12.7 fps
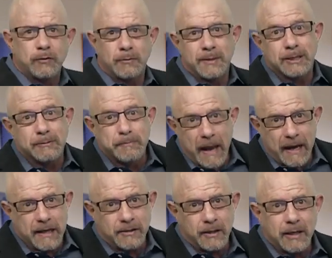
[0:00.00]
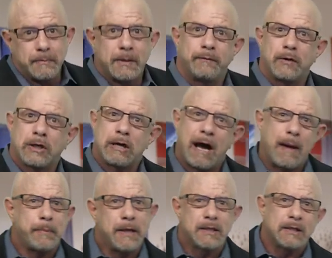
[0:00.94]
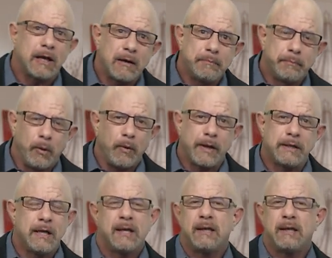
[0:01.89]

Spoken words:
with misspellings in them, if the copy isn't on point,